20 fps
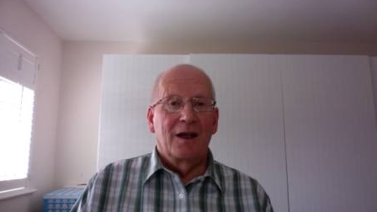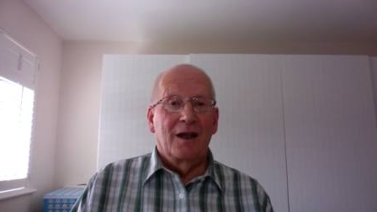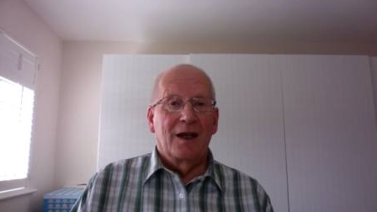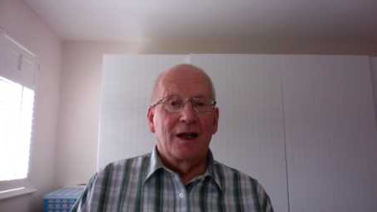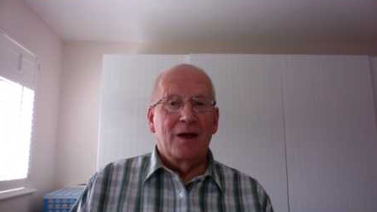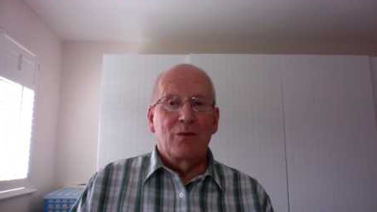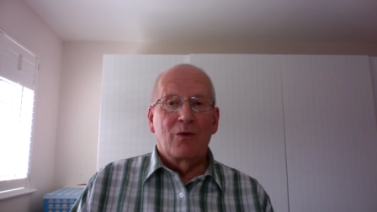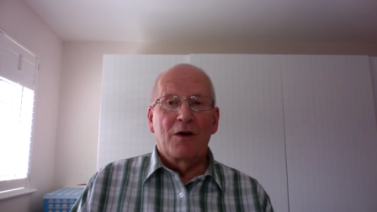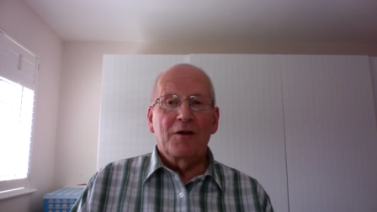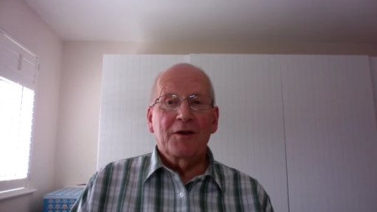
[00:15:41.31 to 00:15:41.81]
he
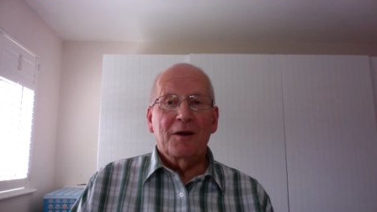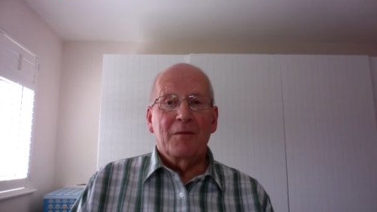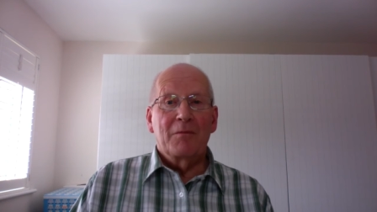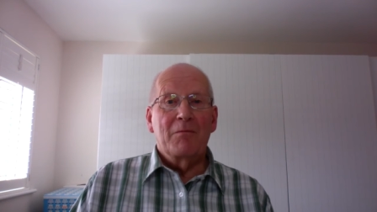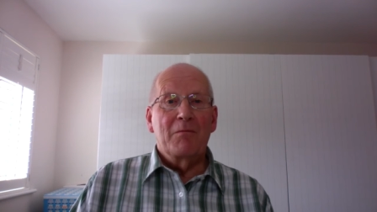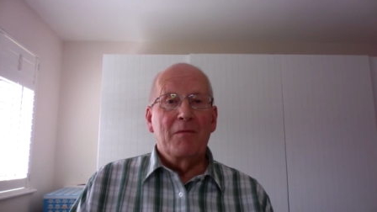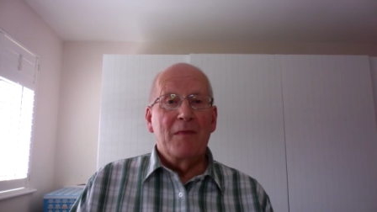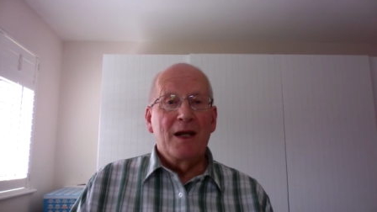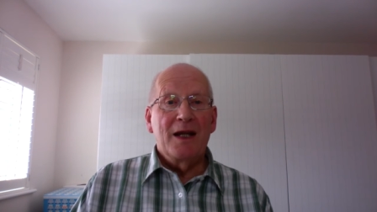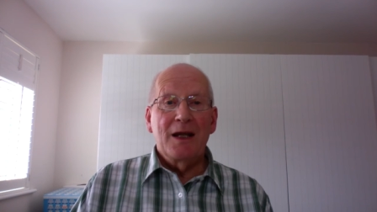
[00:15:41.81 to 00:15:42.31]
wasn't
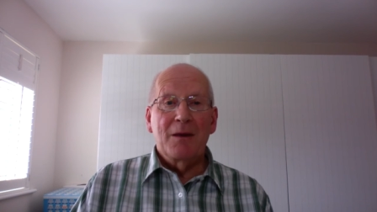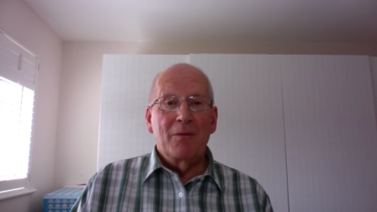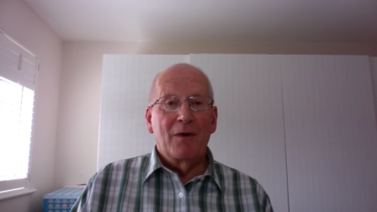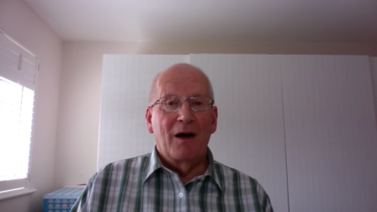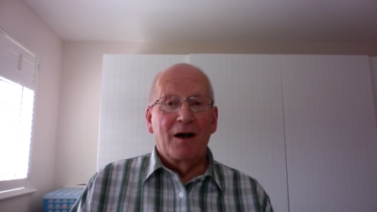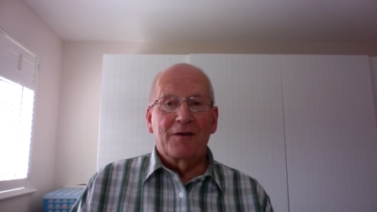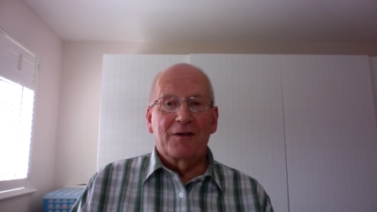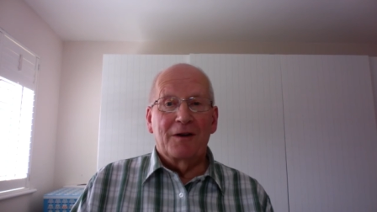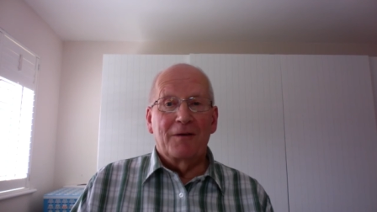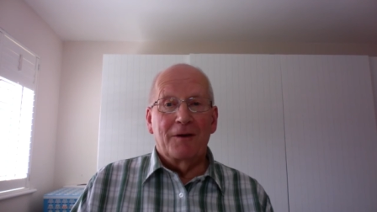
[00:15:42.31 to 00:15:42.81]

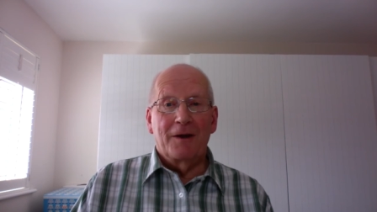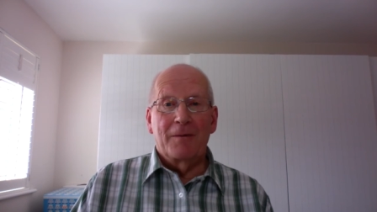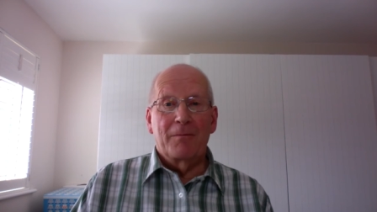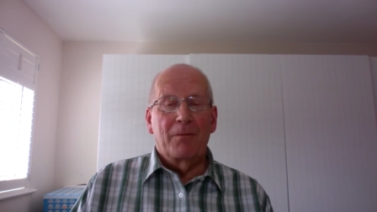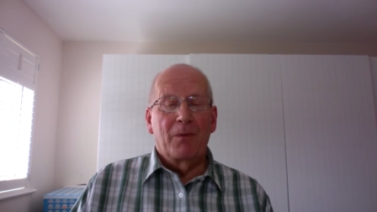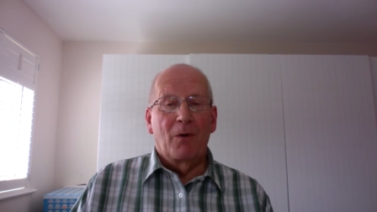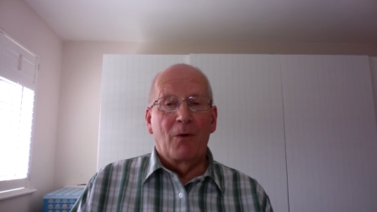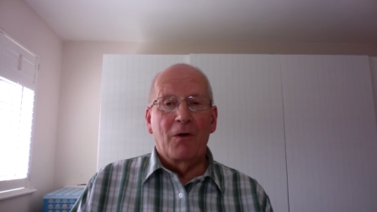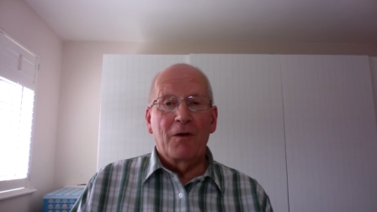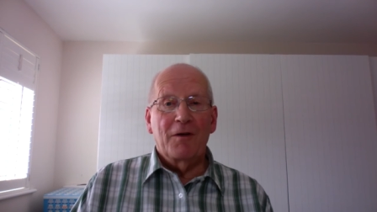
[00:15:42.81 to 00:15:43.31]
minimizing the
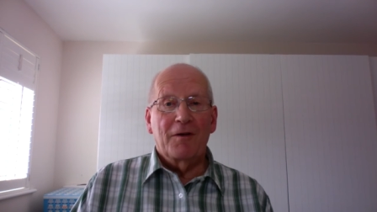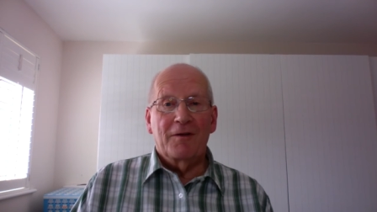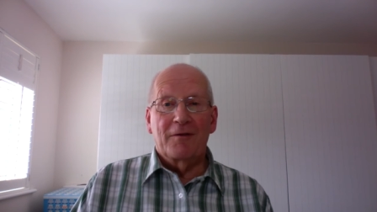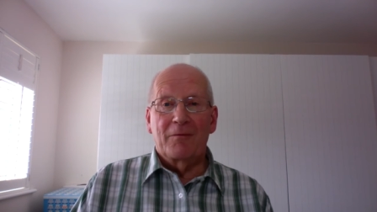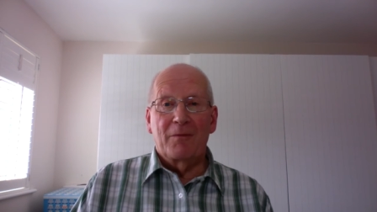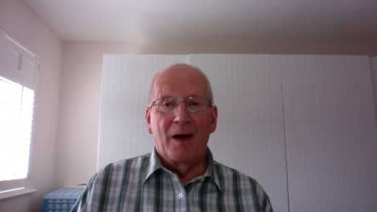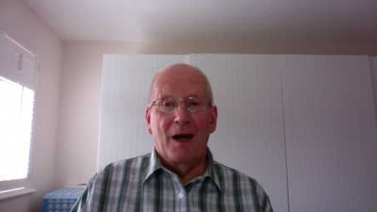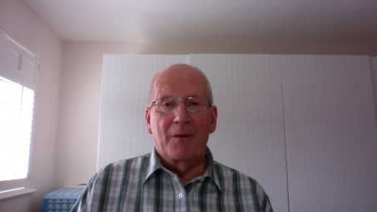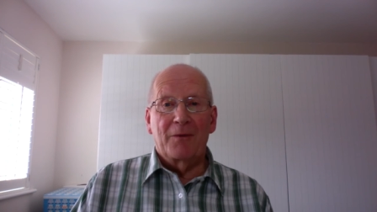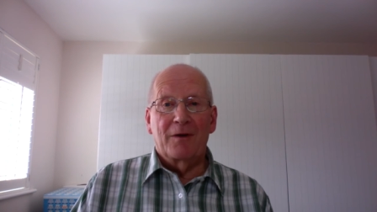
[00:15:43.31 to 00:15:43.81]
importance of
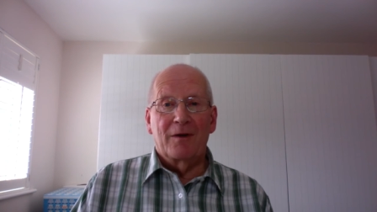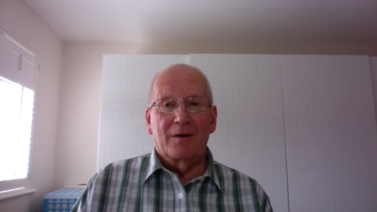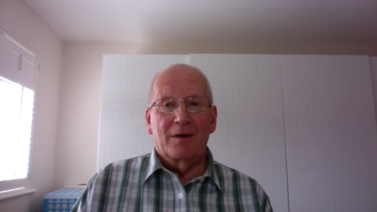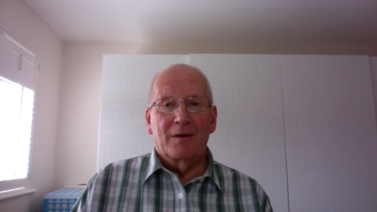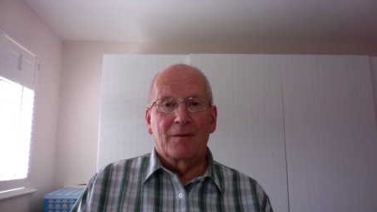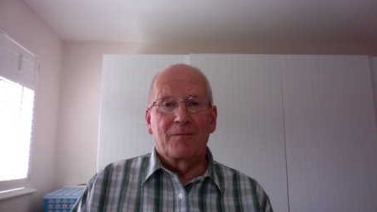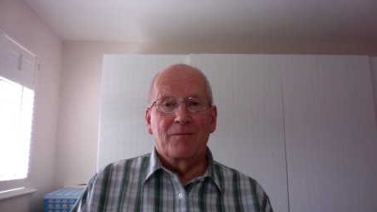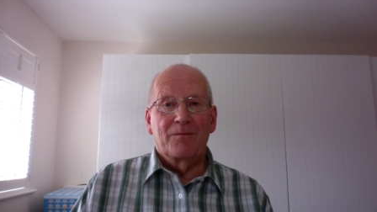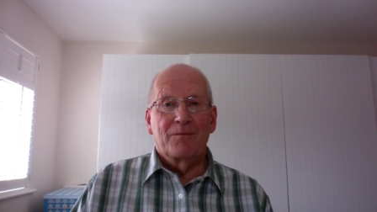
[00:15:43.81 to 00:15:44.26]
baptism.